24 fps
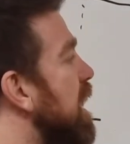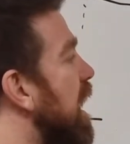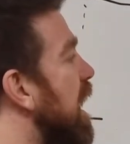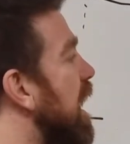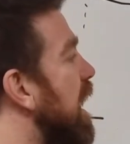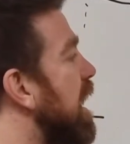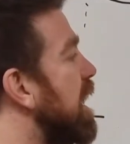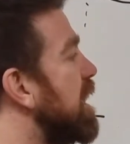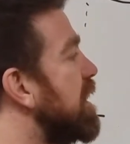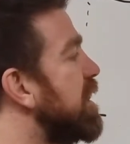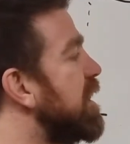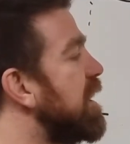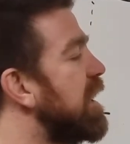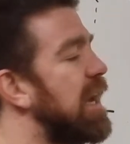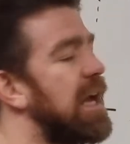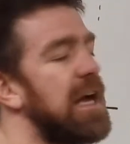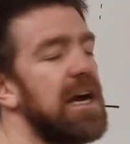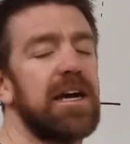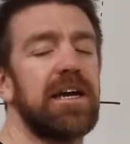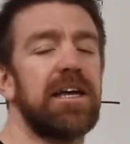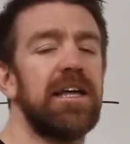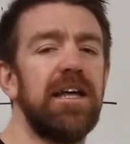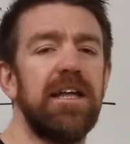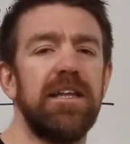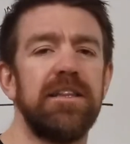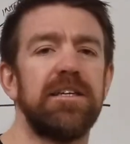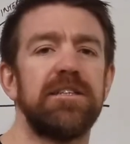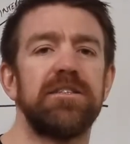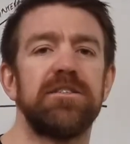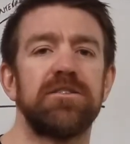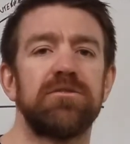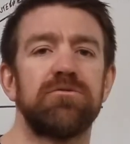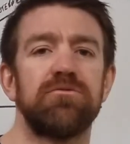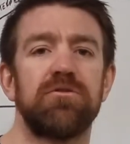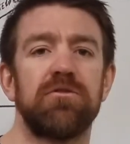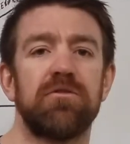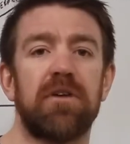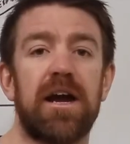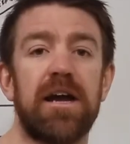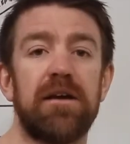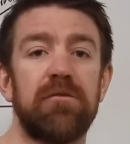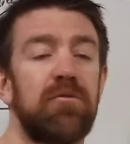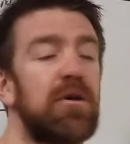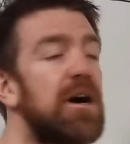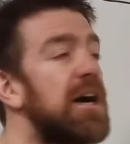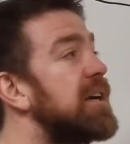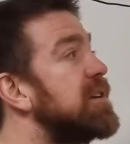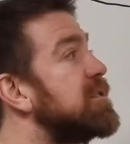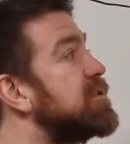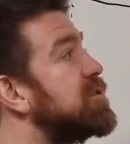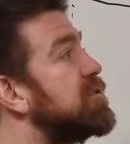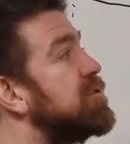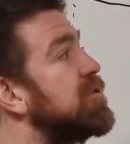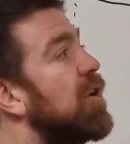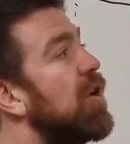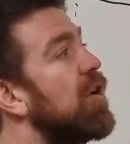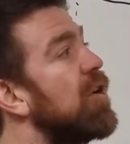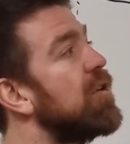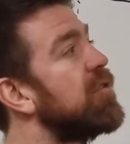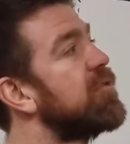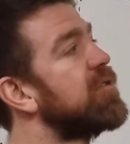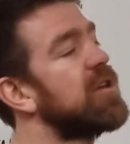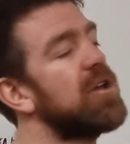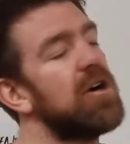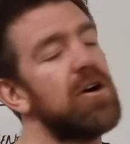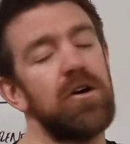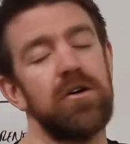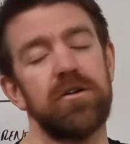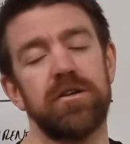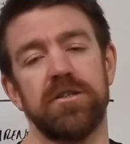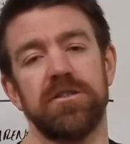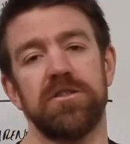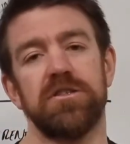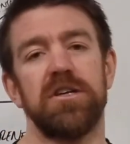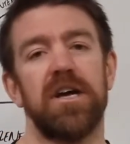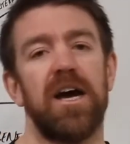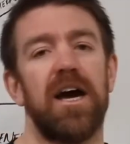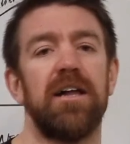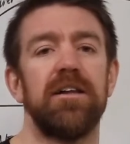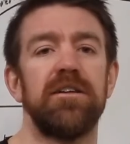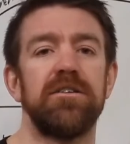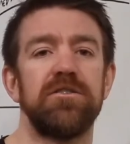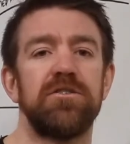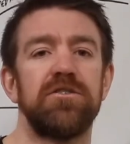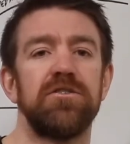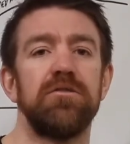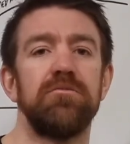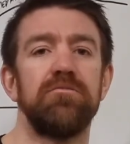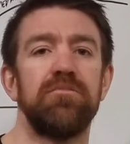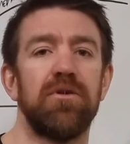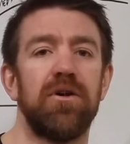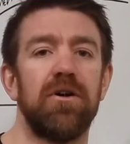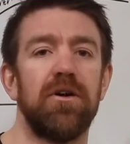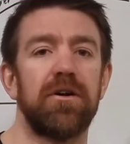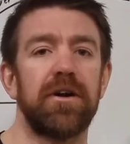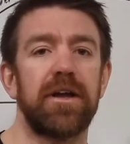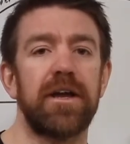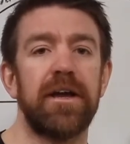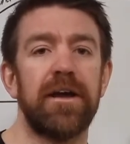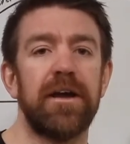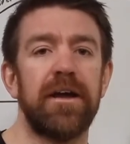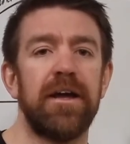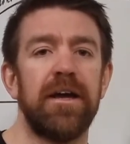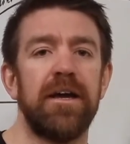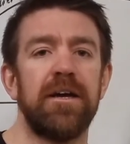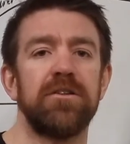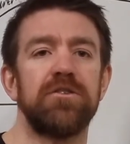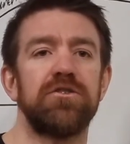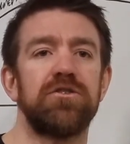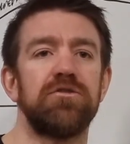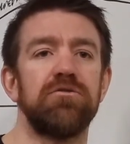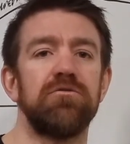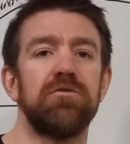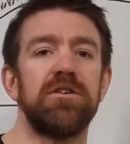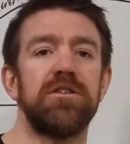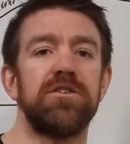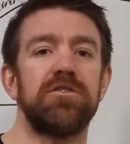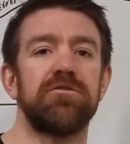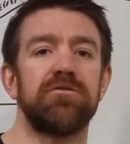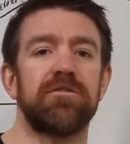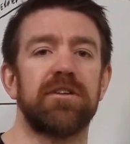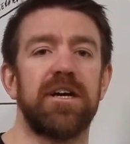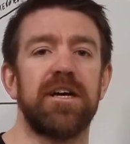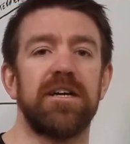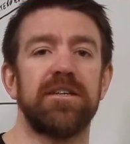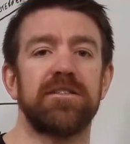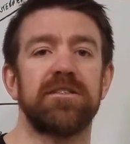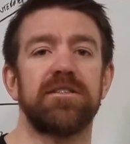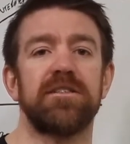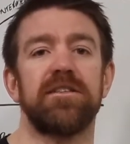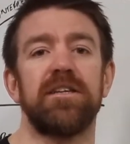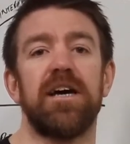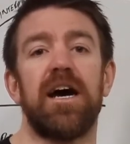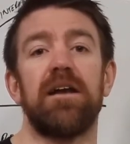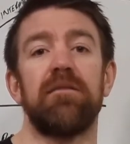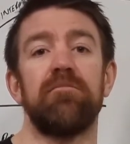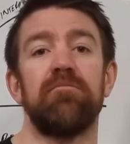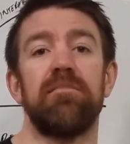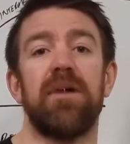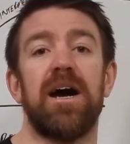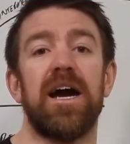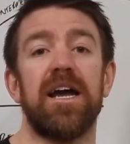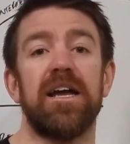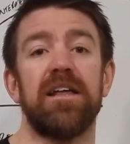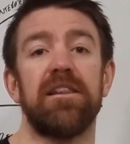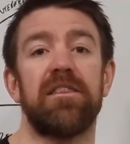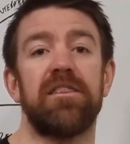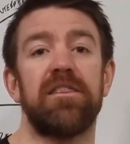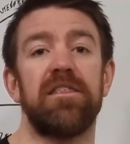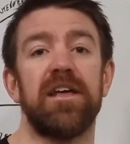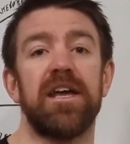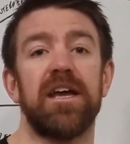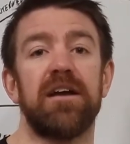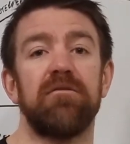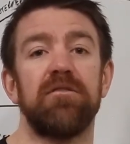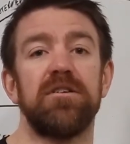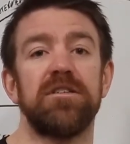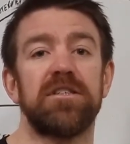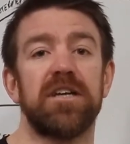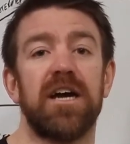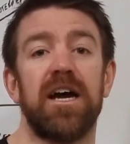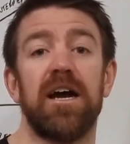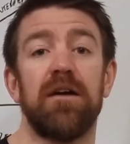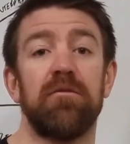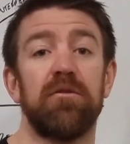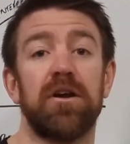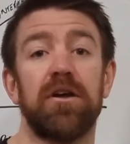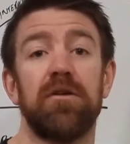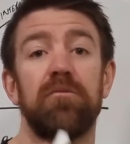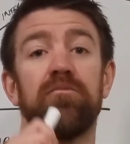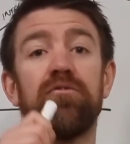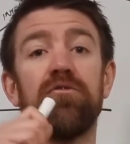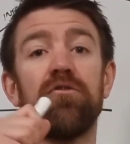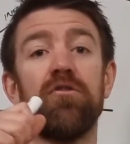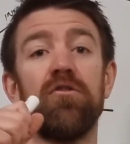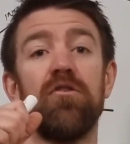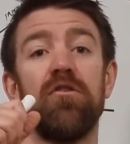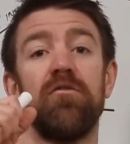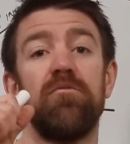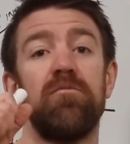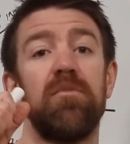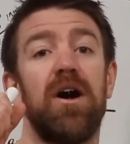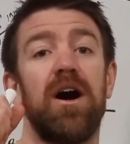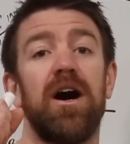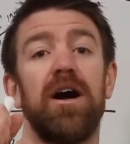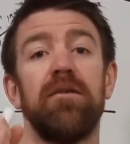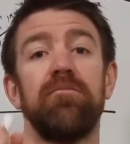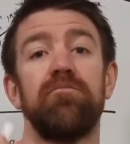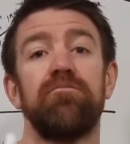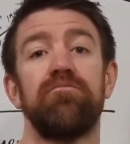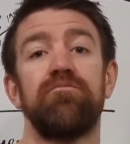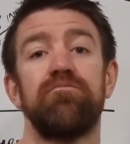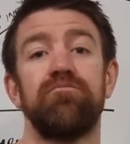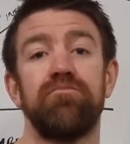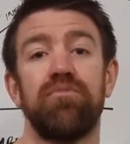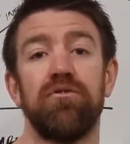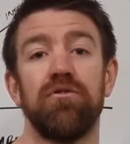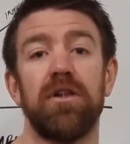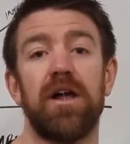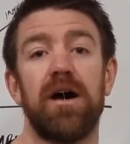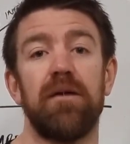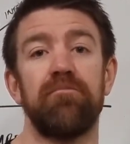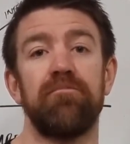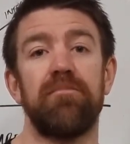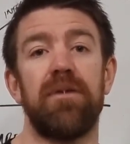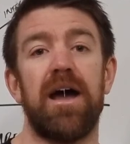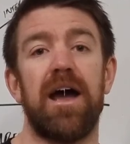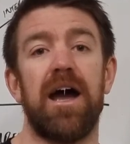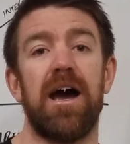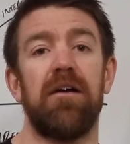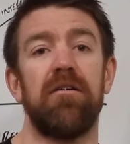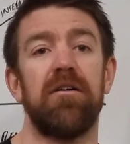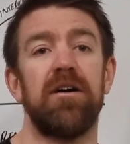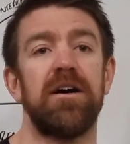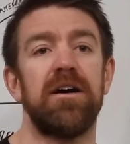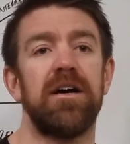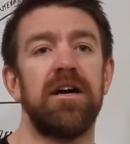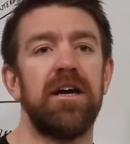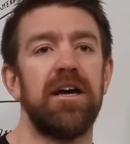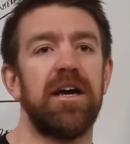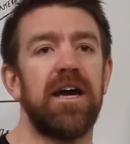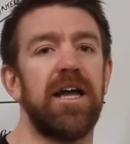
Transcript: And that, again, they're just great ways to overload and challenge your body to address that main thing, which, hey, I want to improve my pull-up power,